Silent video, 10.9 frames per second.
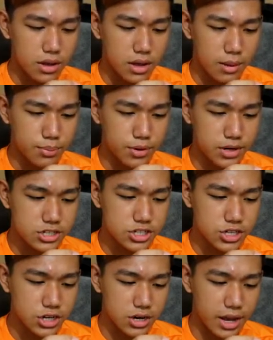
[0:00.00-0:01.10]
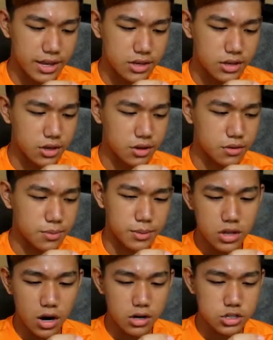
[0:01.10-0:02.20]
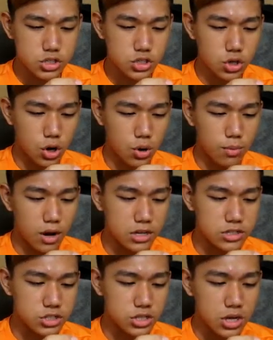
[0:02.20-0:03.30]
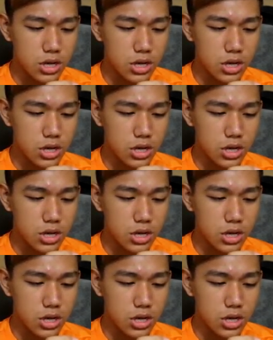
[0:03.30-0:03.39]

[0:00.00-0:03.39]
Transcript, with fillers: I'm pretty sure I could kill other people. There are so much